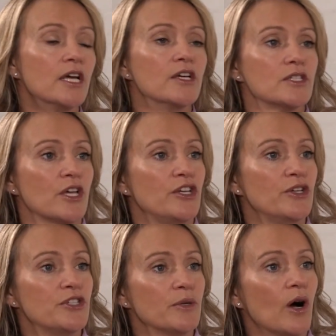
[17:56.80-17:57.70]
So you
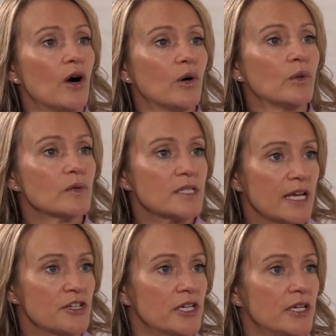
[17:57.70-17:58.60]
do a whole
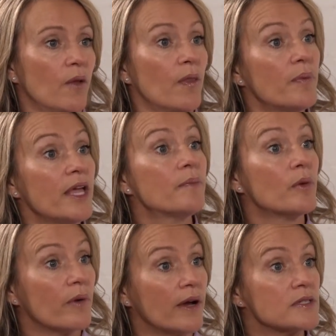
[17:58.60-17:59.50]
session on the people
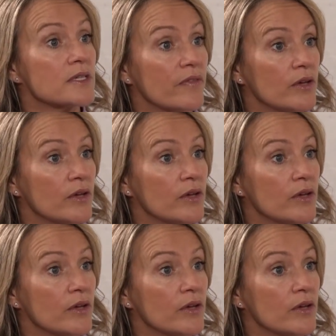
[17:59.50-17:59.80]
brands of the